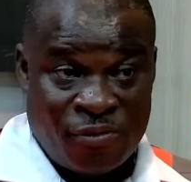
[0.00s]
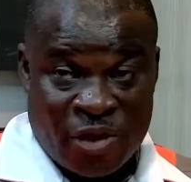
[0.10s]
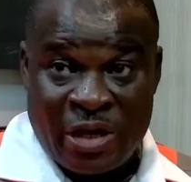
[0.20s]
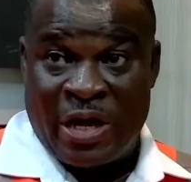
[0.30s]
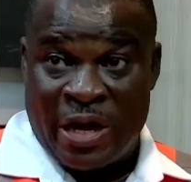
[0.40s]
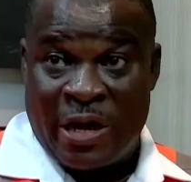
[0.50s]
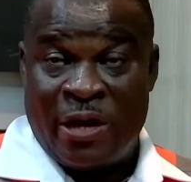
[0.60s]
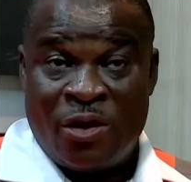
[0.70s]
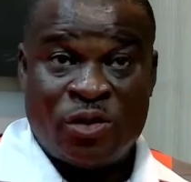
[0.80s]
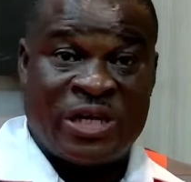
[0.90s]
Yeah,
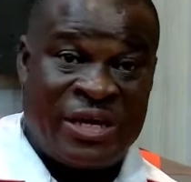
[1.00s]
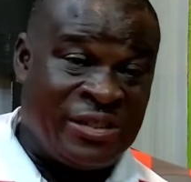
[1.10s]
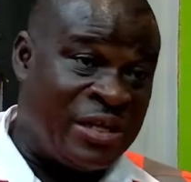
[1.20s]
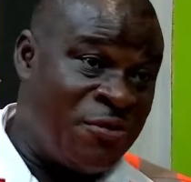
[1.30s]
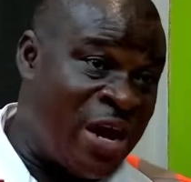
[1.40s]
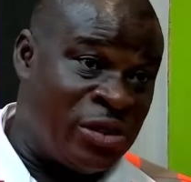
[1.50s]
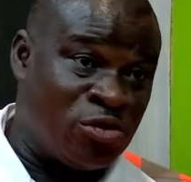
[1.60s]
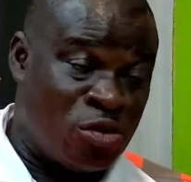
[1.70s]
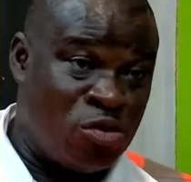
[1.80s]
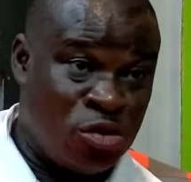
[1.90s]
is that this area is
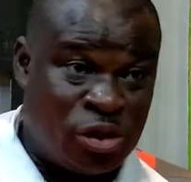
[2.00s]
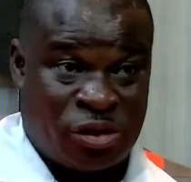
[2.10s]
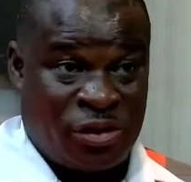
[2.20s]
not good.